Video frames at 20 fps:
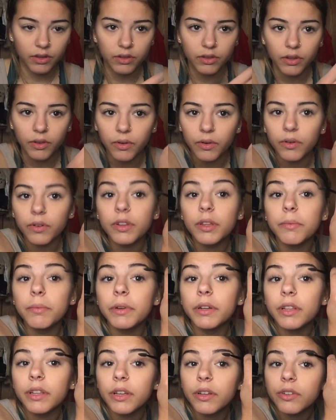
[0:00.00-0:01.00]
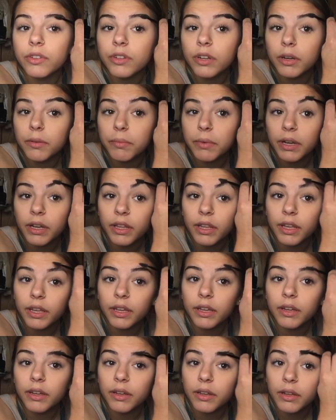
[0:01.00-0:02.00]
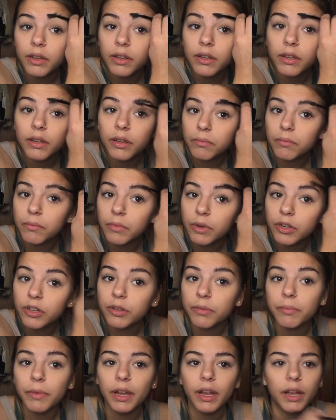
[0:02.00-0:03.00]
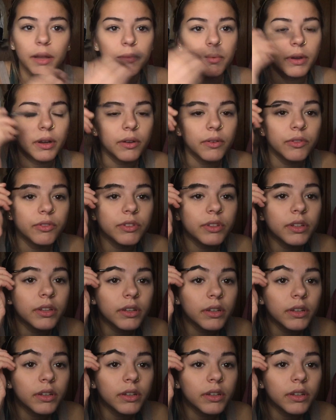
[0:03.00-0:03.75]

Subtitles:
So typically I'll start by like brushing my eyebrows